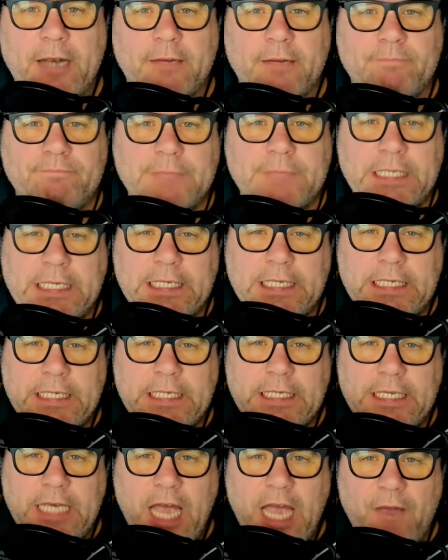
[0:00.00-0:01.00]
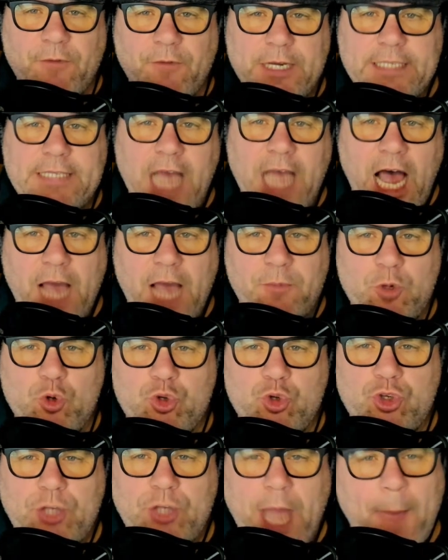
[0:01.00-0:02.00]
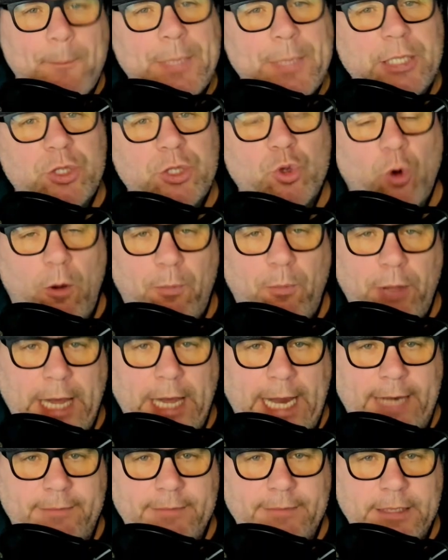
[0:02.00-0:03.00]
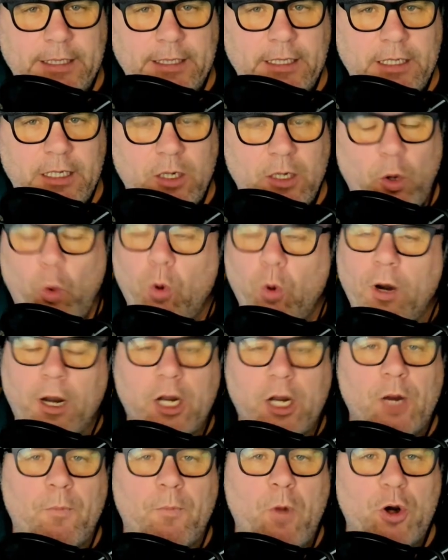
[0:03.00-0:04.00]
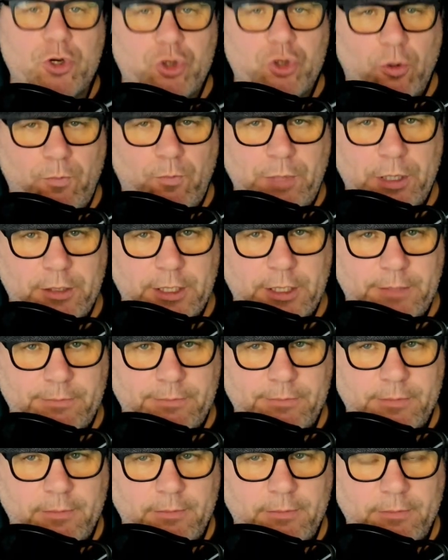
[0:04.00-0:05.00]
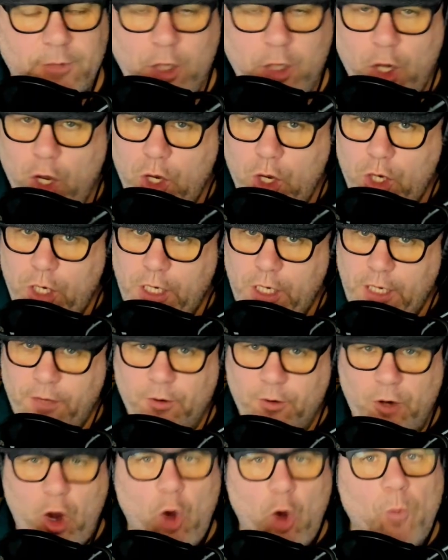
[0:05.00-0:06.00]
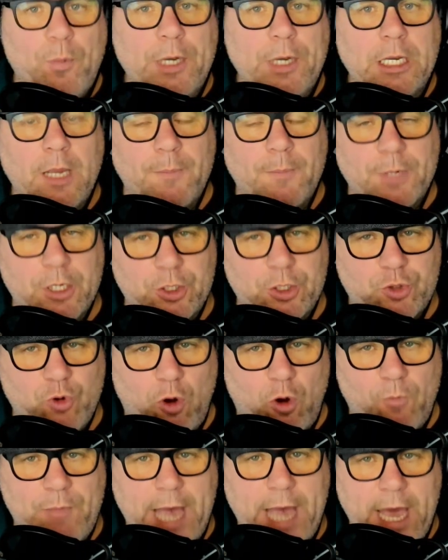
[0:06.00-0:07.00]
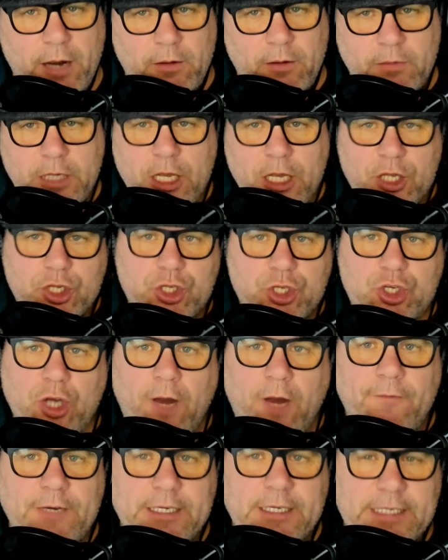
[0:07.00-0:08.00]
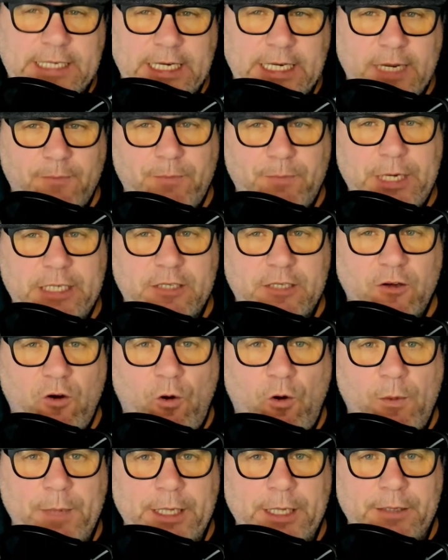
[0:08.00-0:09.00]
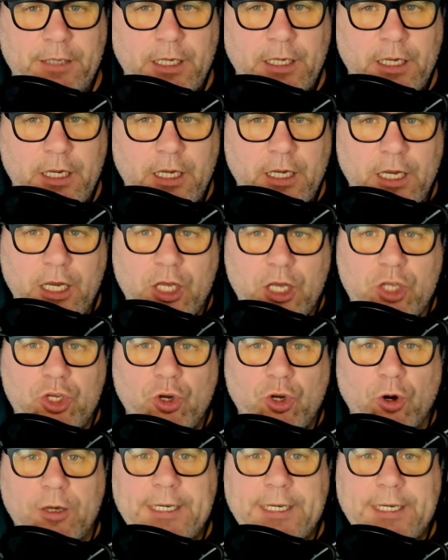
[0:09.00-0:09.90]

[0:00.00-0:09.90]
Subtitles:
it. Every time you step into a plant or a commercial building, either opening up a control panel, servicing a piece of equipment, you're